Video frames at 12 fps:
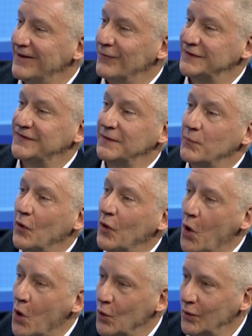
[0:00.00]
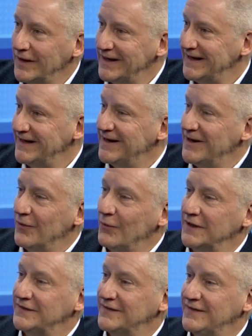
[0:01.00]
what's the more holy,
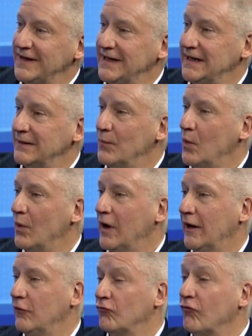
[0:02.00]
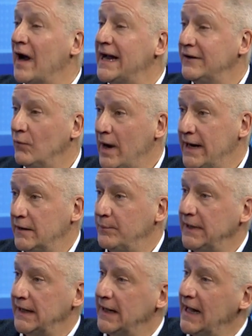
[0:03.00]
what's the more right way to be.